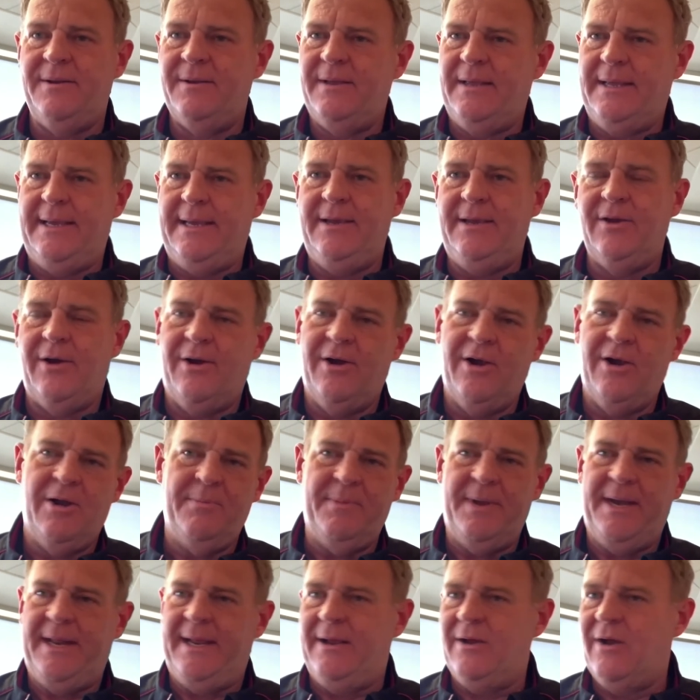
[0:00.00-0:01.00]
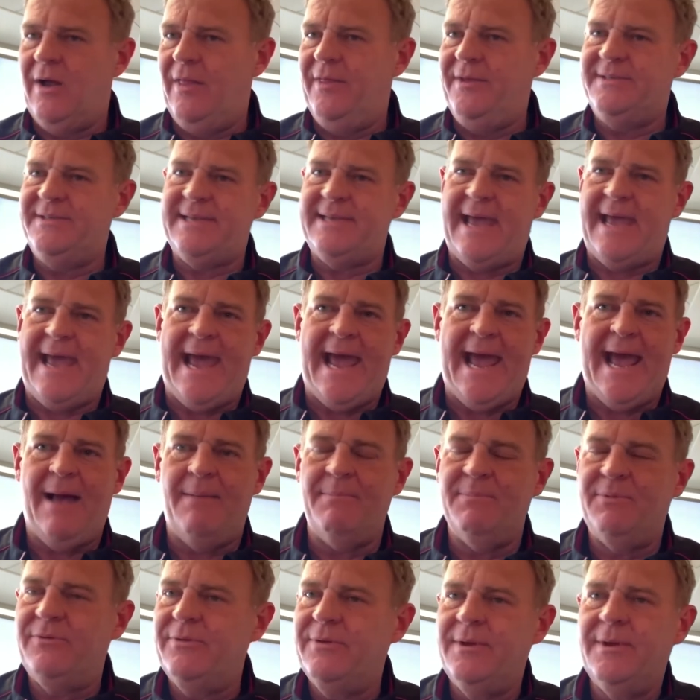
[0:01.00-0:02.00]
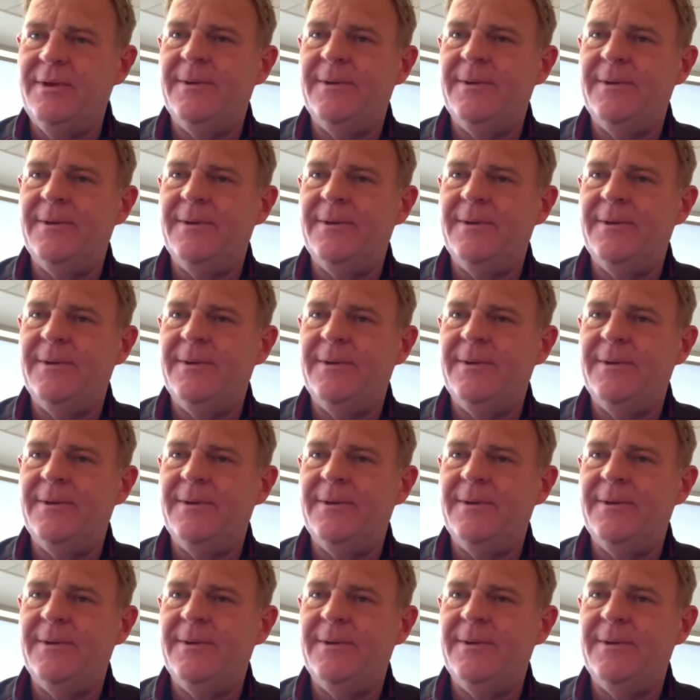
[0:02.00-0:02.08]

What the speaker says: eHarmony, all these apps.